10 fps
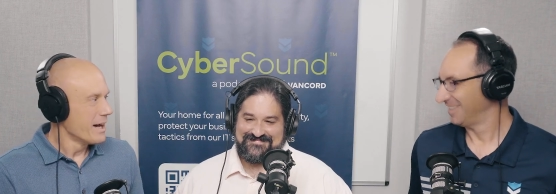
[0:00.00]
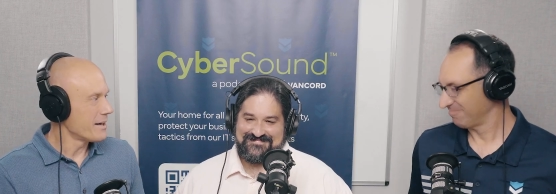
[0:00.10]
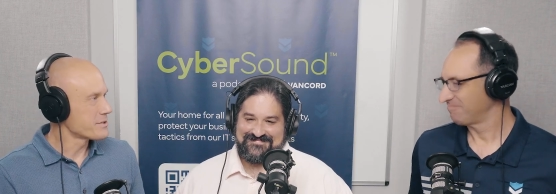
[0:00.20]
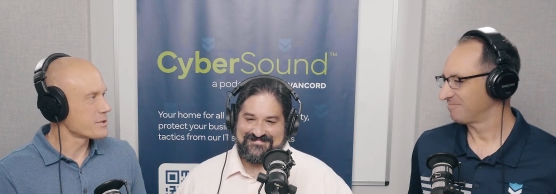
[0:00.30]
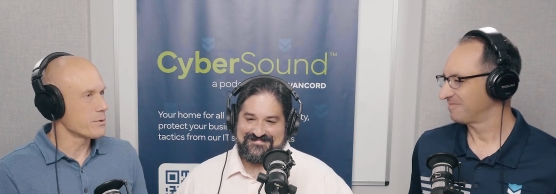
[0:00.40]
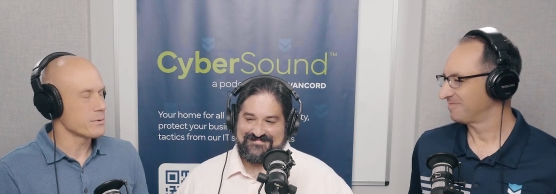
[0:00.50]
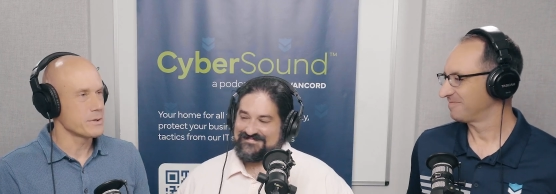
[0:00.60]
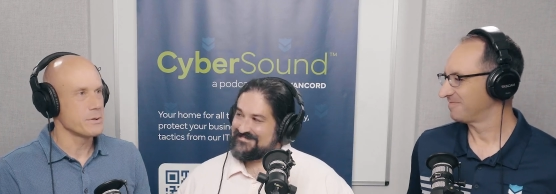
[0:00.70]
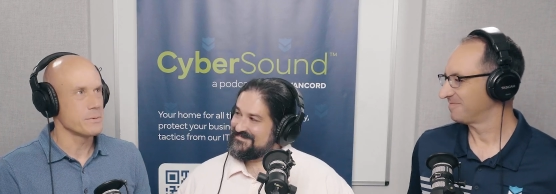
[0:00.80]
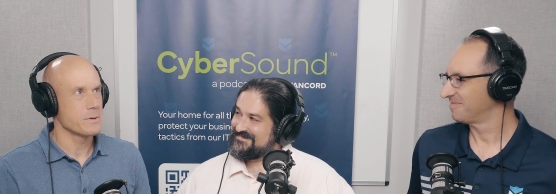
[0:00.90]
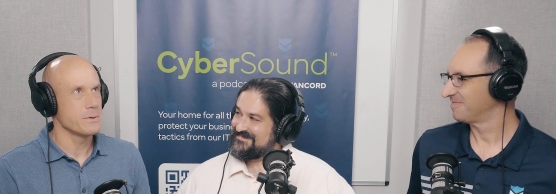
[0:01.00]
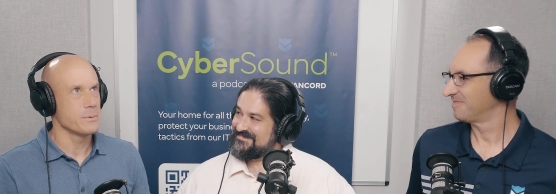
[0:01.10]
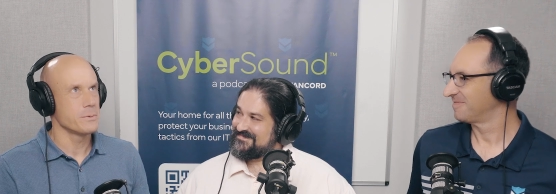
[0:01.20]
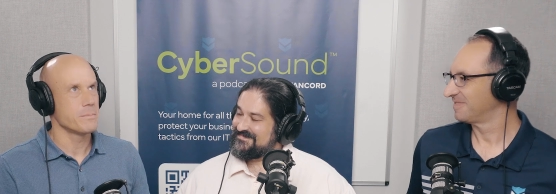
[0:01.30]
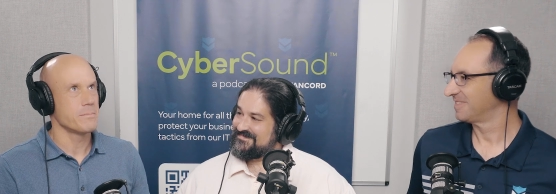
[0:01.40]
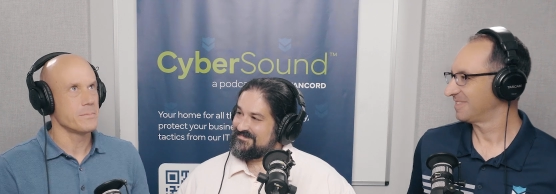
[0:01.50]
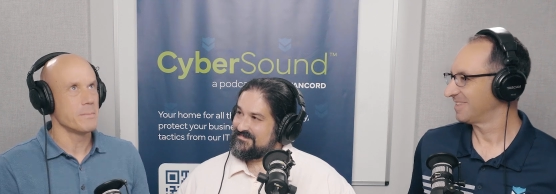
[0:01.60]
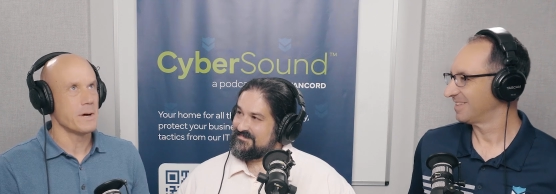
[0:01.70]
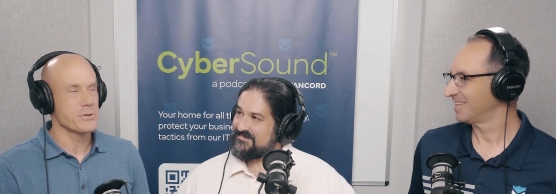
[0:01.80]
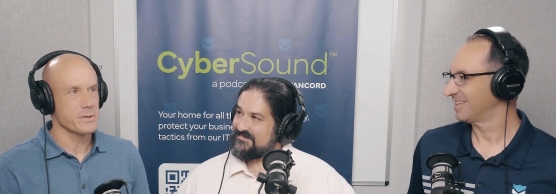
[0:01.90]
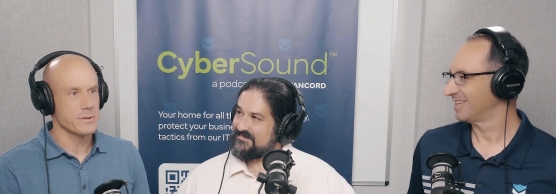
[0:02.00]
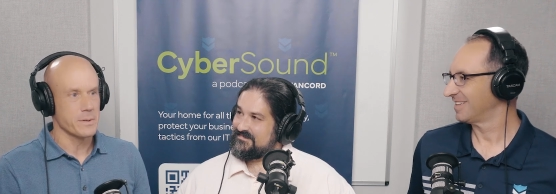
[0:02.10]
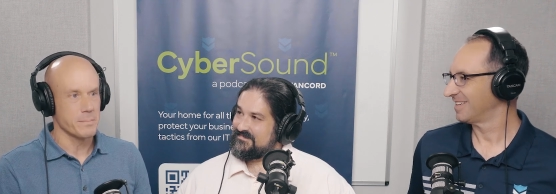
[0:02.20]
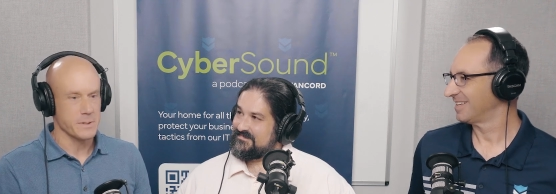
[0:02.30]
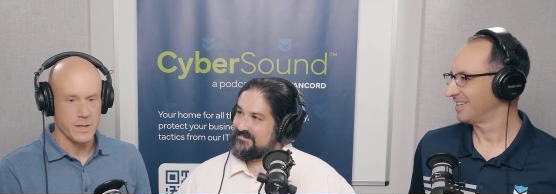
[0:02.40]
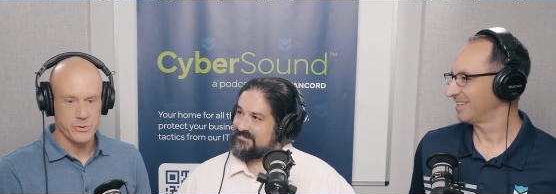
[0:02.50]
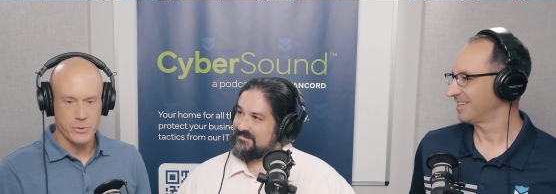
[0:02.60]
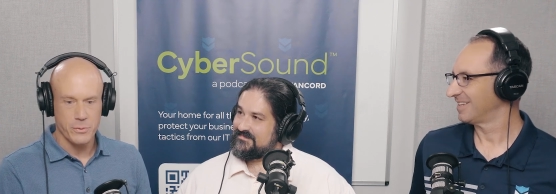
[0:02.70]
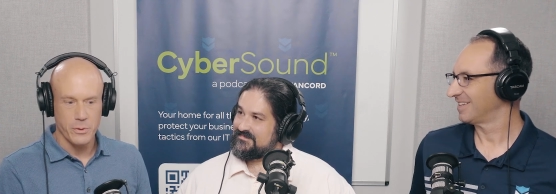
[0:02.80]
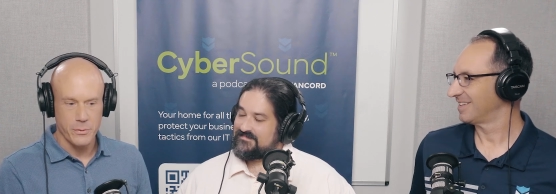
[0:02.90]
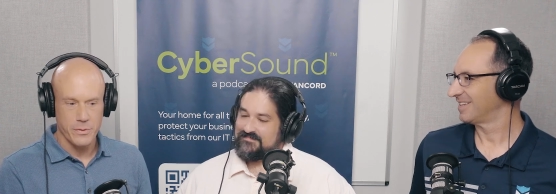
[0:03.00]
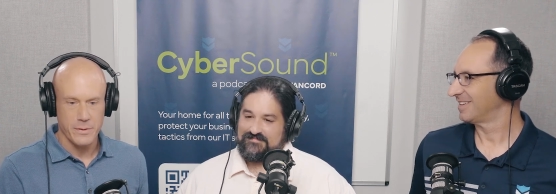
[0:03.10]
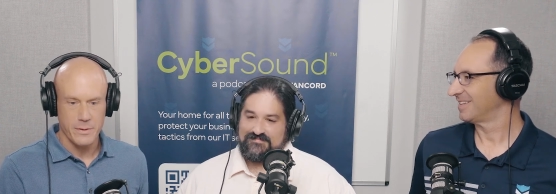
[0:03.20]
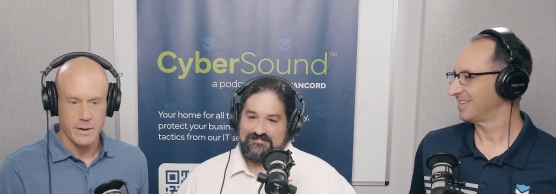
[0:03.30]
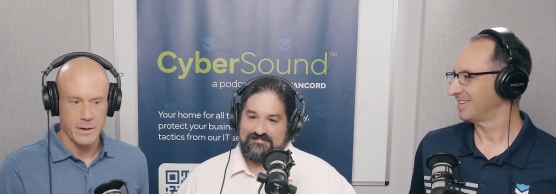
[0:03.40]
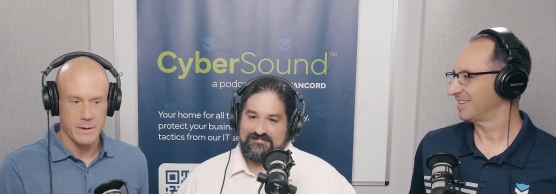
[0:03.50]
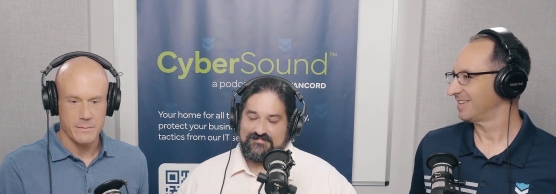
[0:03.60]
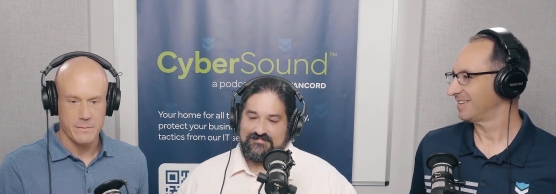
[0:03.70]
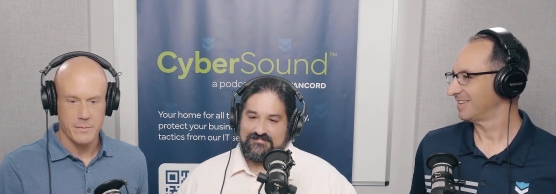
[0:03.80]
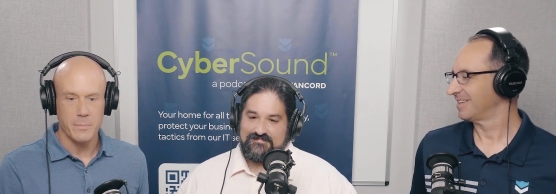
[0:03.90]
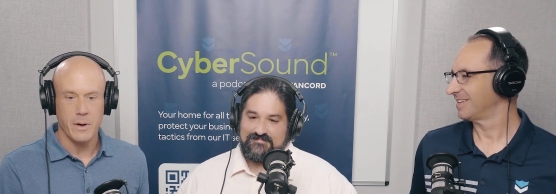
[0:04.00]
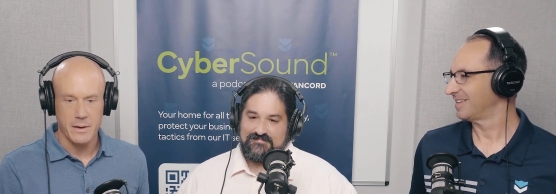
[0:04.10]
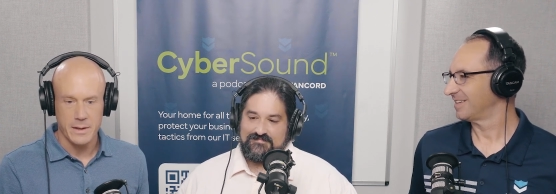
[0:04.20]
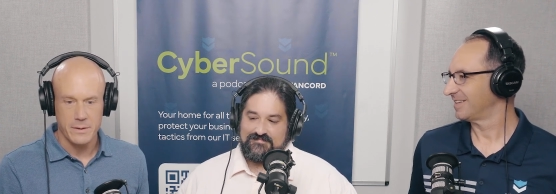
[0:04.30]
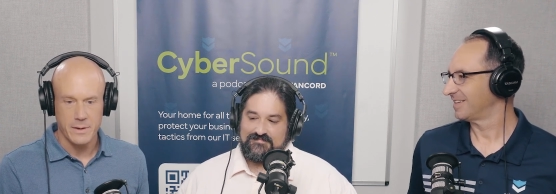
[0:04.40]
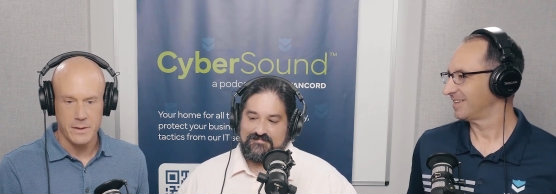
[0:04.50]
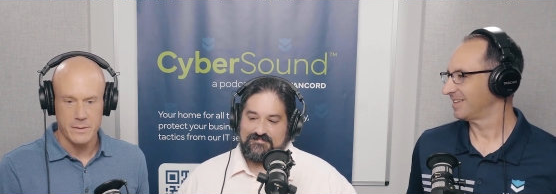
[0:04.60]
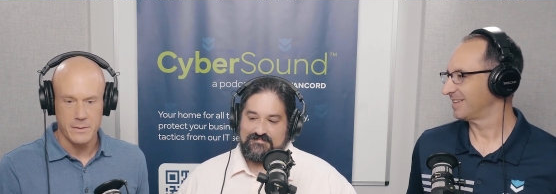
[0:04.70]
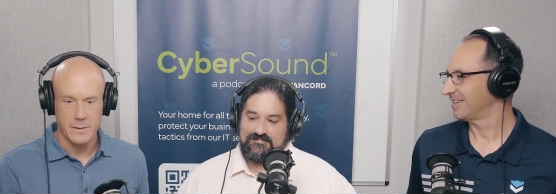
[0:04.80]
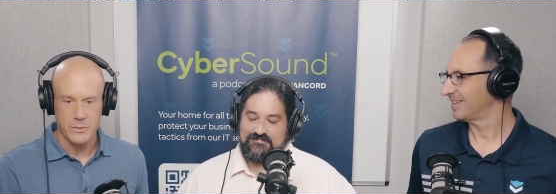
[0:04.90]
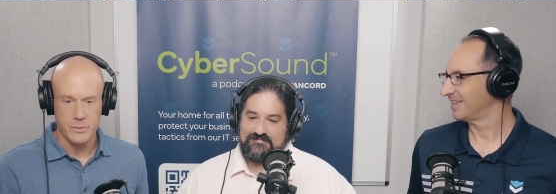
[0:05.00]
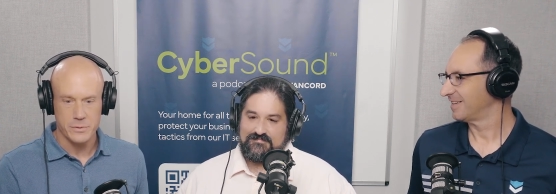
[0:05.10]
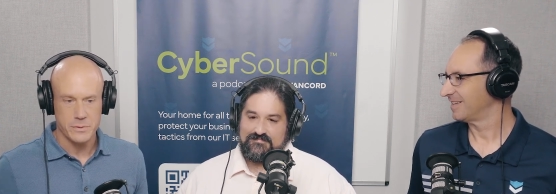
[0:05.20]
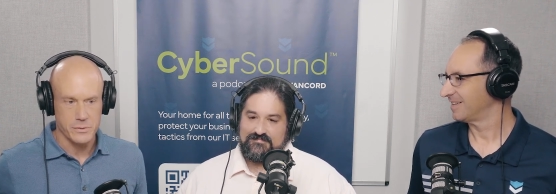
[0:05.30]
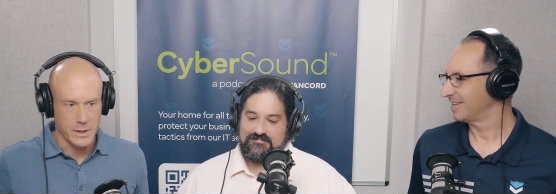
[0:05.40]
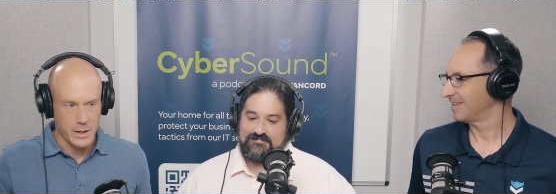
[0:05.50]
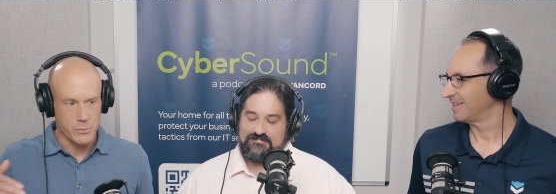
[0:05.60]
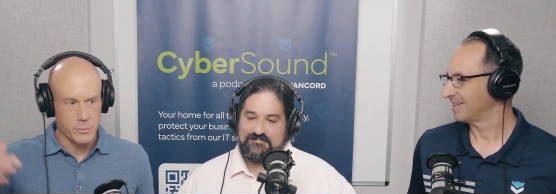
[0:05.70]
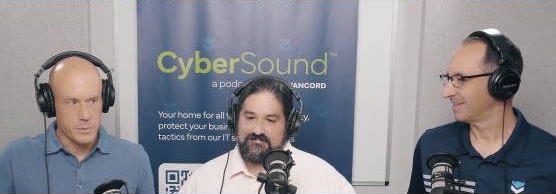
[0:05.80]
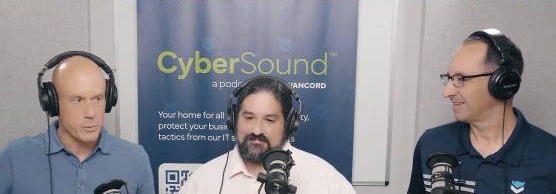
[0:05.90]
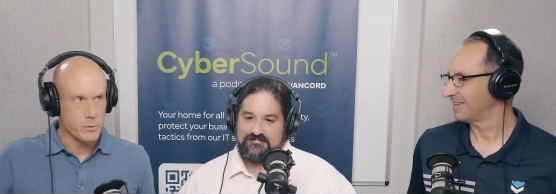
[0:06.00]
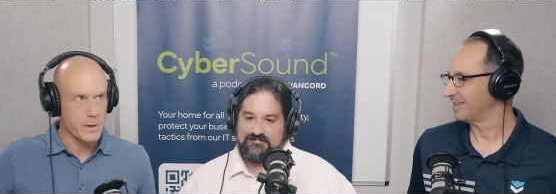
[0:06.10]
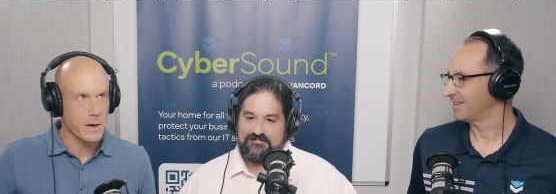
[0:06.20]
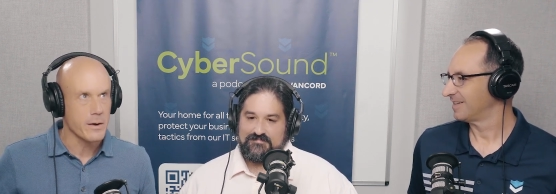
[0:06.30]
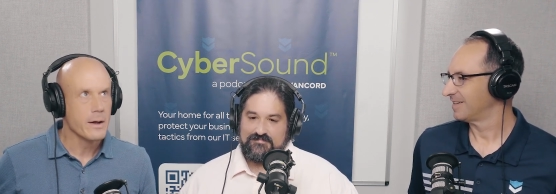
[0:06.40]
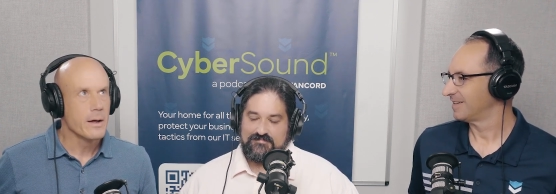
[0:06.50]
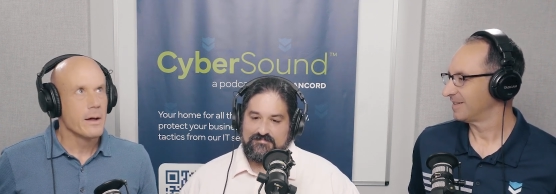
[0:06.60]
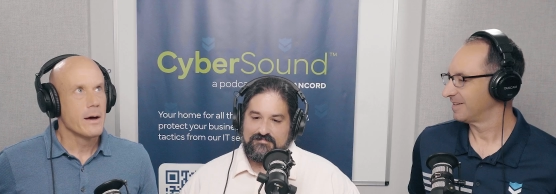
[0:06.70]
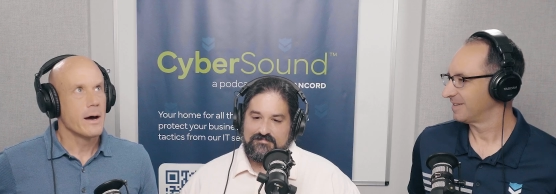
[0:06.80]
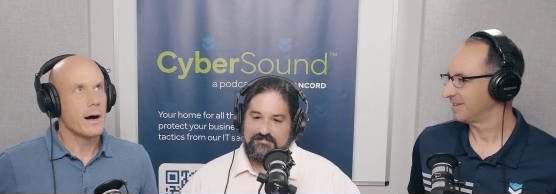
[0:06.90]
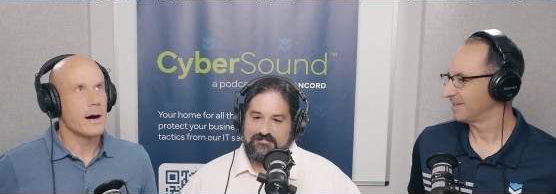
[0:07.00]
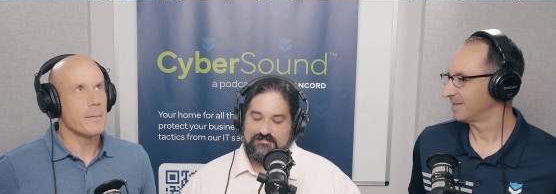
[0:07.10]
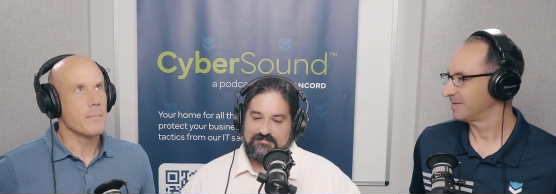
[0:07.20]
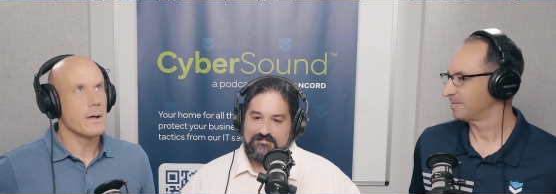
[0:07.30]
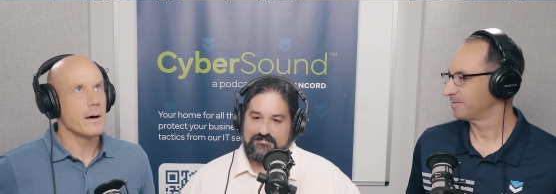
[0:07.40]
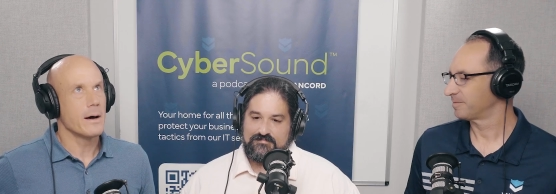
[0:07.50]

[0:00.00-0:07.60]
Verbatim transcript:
Speaker 1: Uh, so you you you mentioned the potential growth of the market, right? The, that there's there's a lot of room to move there. Um,